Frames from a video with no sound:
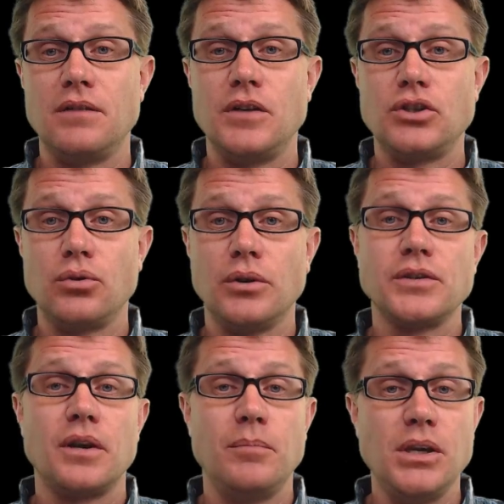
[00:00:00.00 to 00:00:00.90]

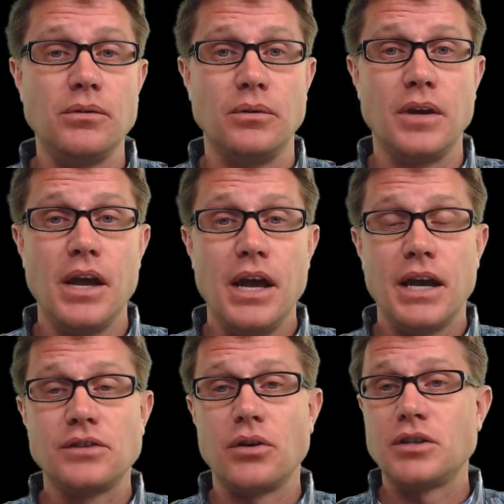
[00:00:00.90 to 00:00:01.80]
individuals immune.
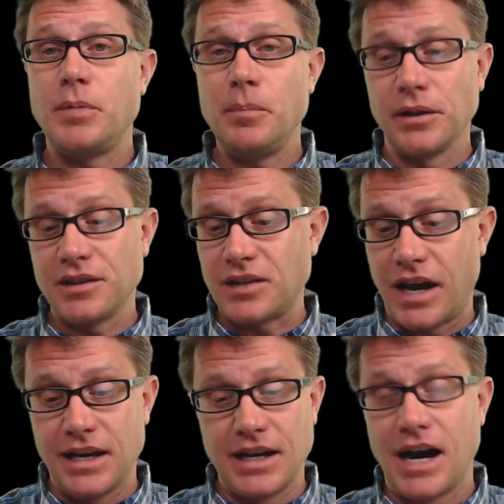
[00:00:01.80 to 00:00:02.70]
And so as people
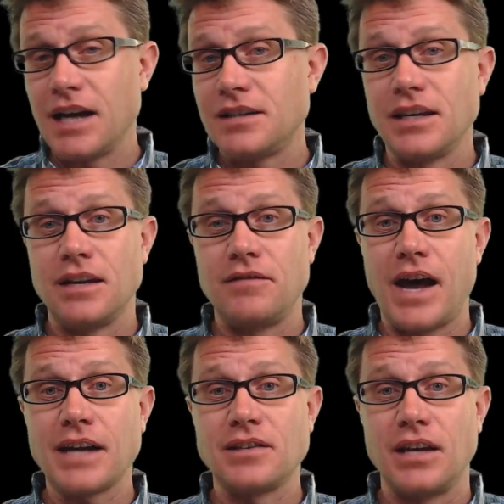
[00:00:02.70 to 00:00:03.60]
decide not to get
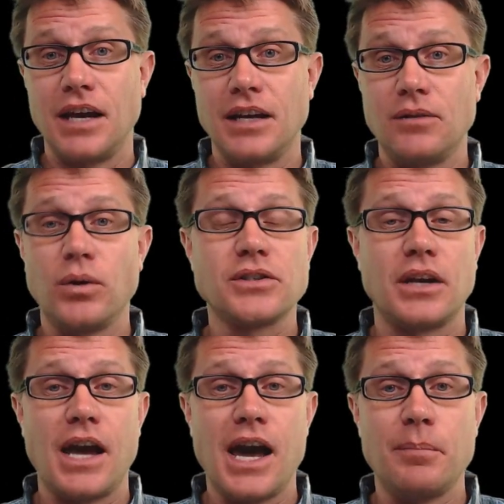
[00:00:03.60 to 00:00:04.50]
vaccinated, what's
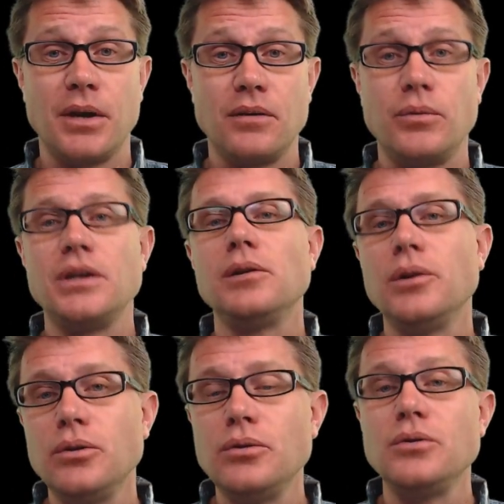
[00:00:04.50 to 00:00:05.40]
going to happen? We
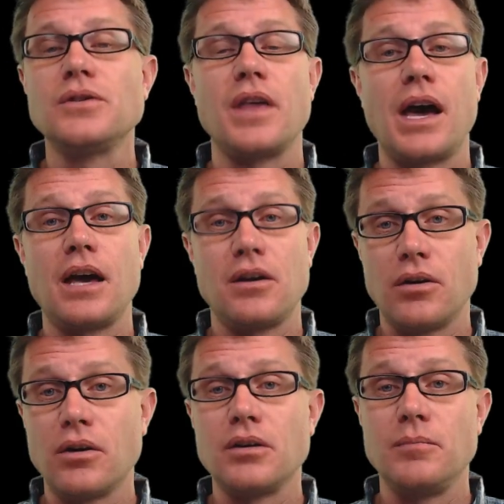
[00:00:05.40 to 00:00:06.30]
lose that
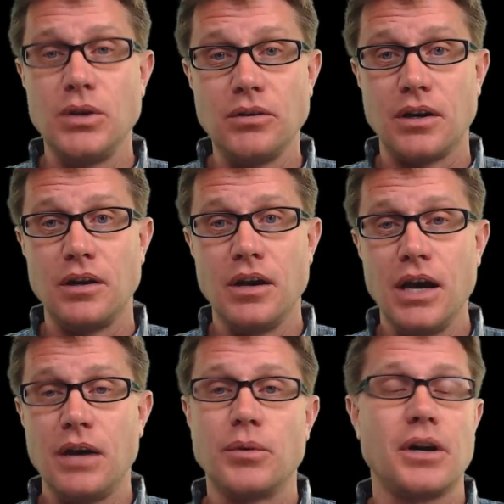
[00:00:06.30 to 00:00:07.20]
herd immunity,
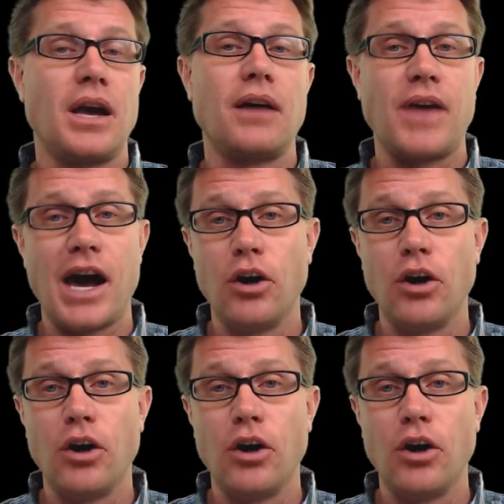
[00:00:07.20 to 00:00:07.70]
and we're going to have